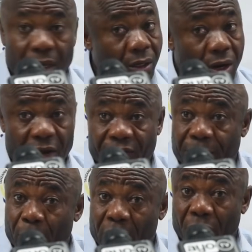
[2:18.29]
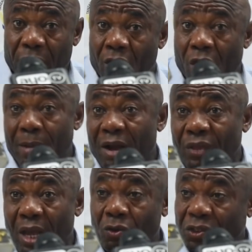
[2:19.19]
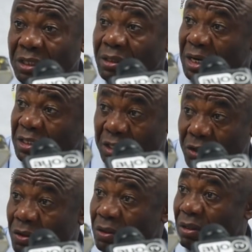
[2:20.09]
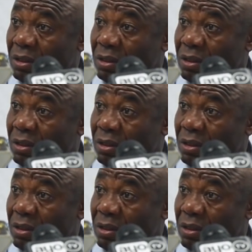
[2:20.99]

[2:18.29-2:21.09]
Not everybody will come after losing 3-0.